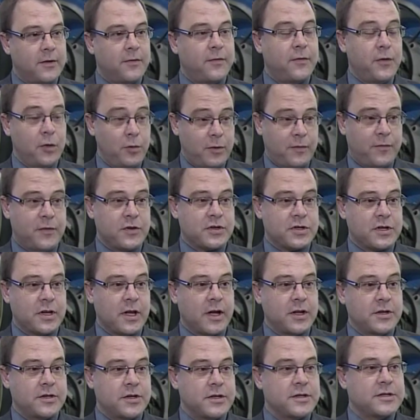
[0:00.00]
fuel-efficient
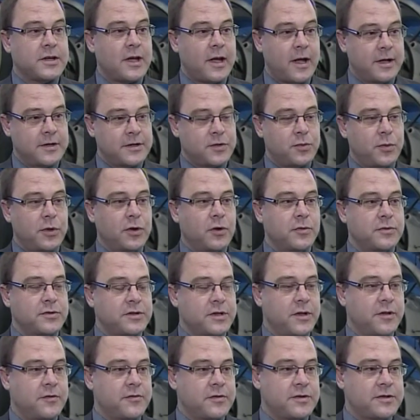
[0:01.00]
engines, hence we don't
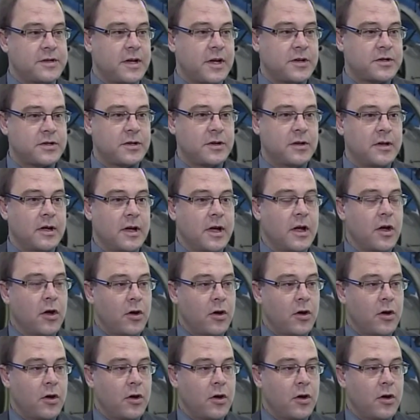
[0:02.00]
see the recession